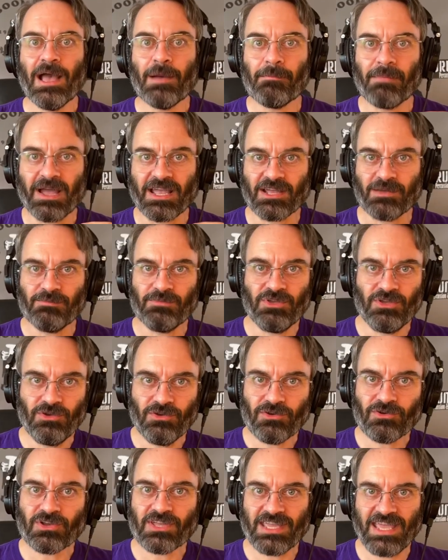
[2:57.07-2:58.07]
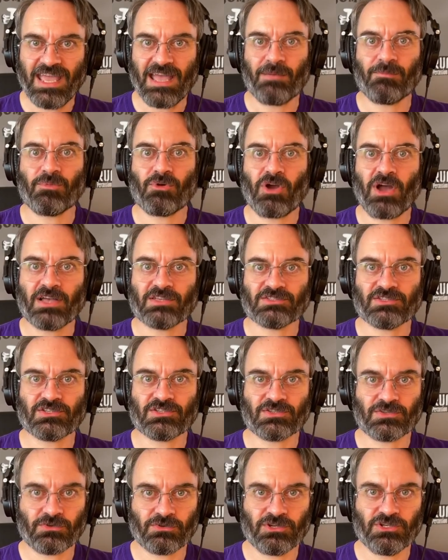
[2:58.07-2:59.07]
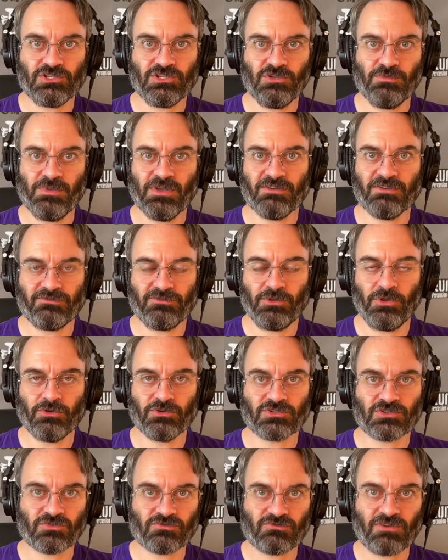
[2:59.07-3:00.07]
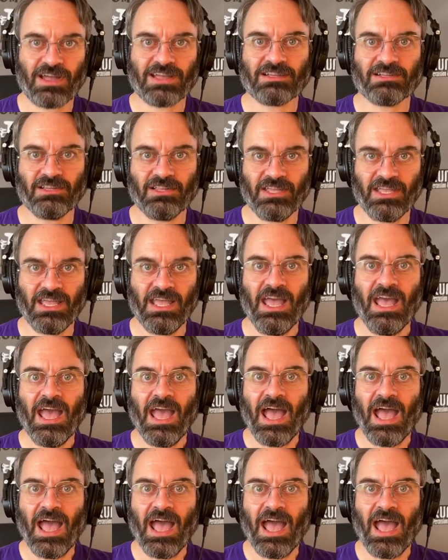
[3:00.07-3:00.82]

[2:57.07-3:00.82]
My computer can't process 32-bit float directly.